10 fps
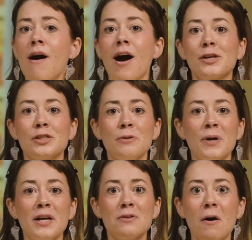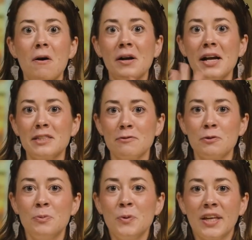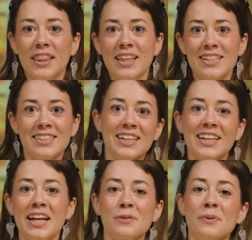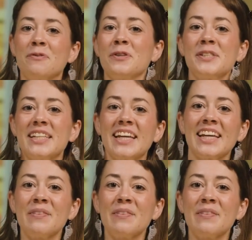October has all kinds of spooky things to connect with first aid.